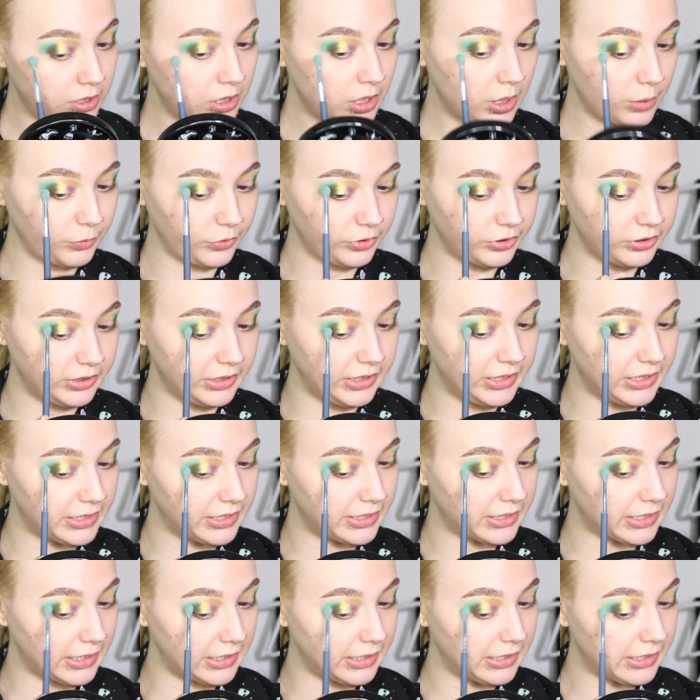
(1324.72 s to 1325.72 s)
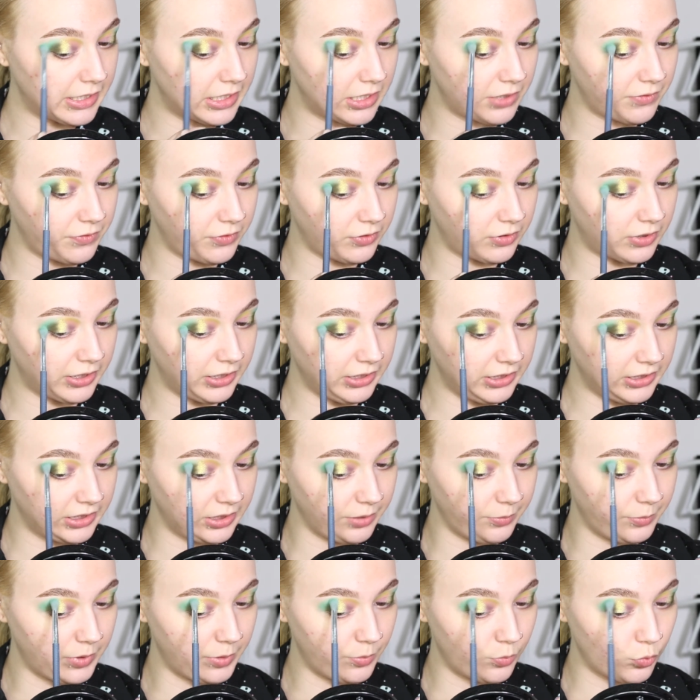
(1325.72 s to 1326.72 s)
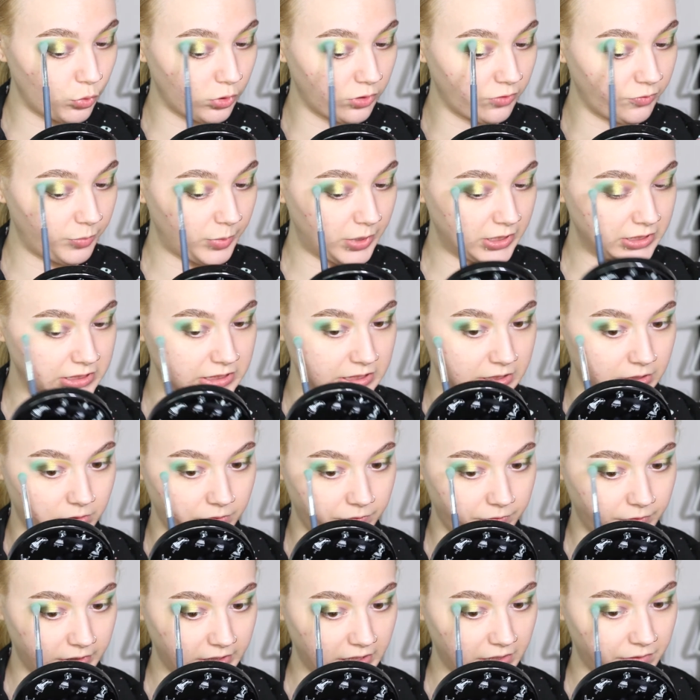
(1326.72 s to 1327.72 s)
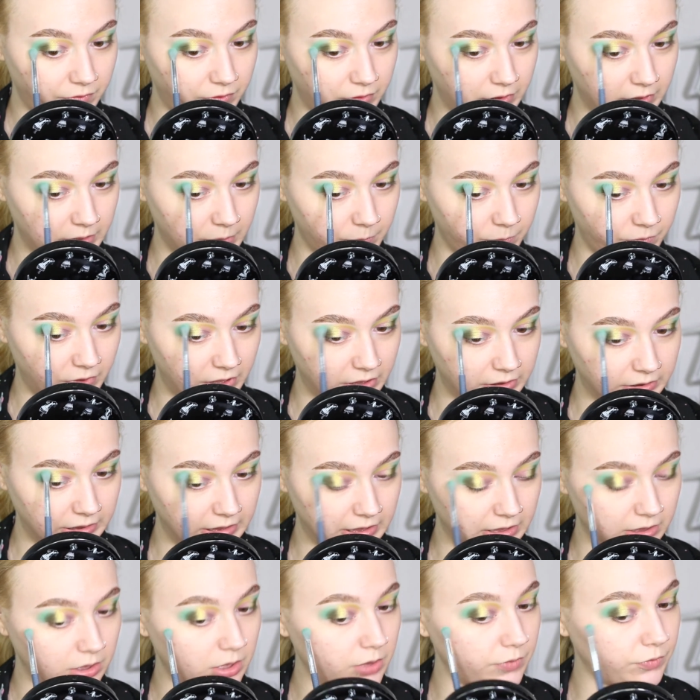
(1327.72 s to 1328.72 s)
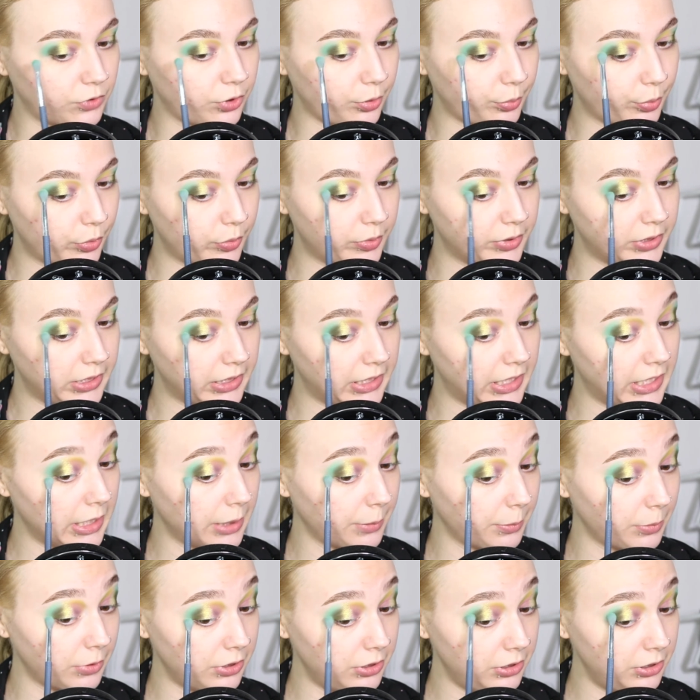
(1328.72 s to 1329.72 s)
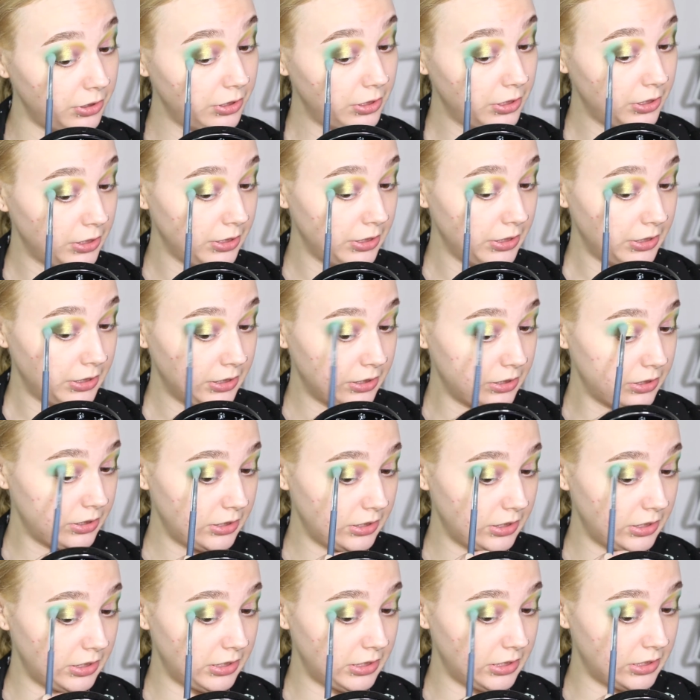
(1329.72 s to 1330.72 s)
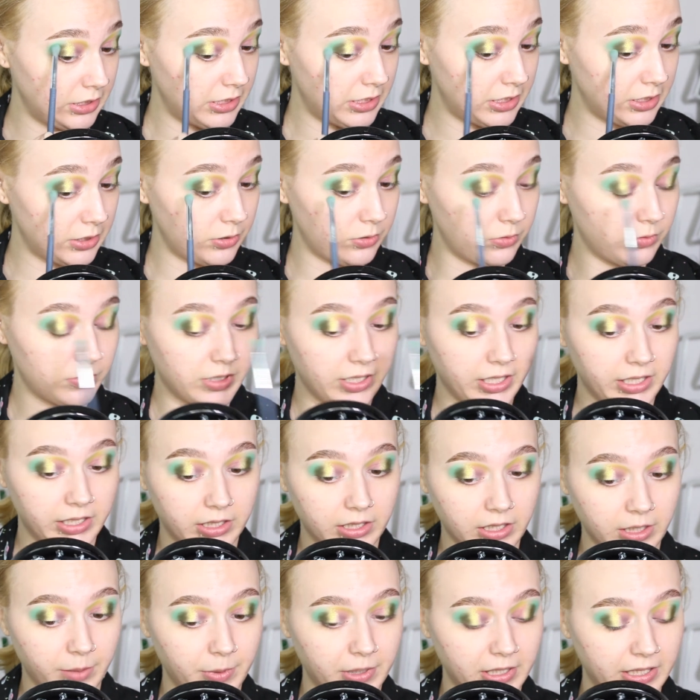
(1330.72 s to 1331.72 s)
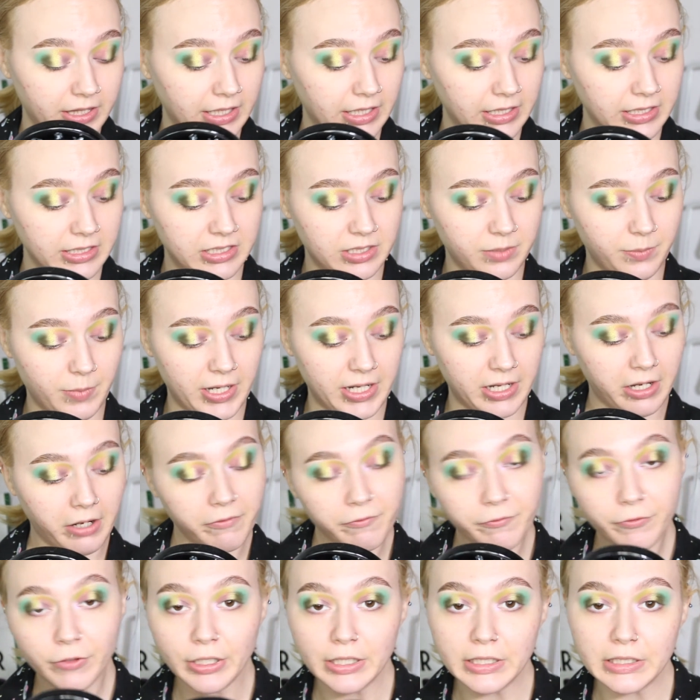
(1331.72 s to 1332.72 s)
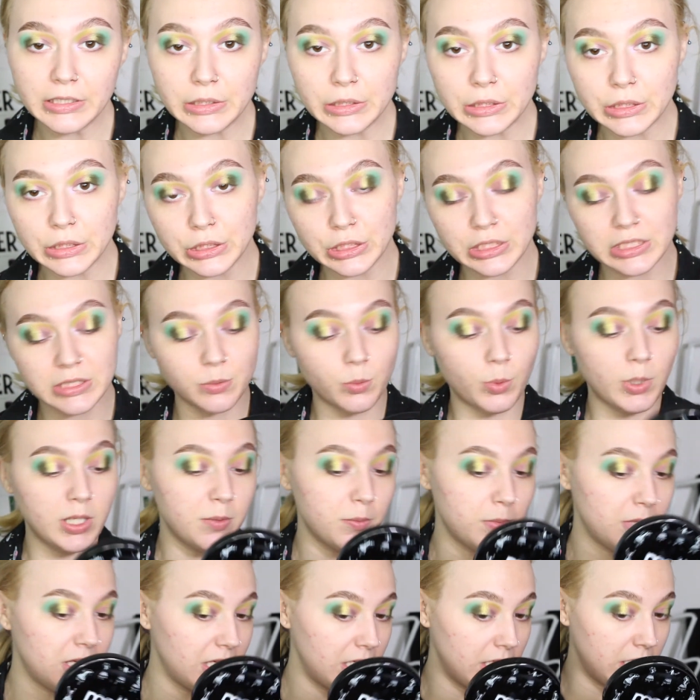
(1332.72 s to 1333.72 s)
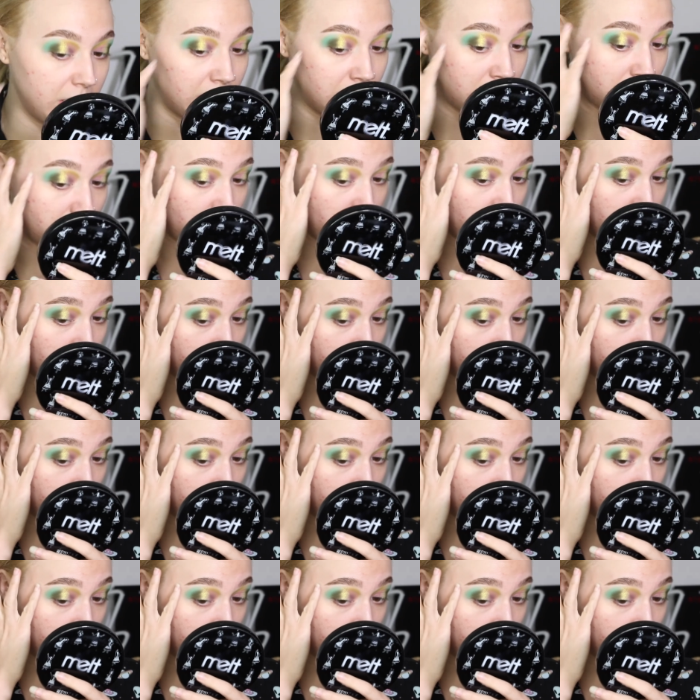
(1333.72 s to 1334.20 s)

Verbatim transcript: I'm really excited that I feel like I can be more of myself. Like I feel like I'm finally getting comfortable with the camera. And so like I'm excited to make friends and just be me.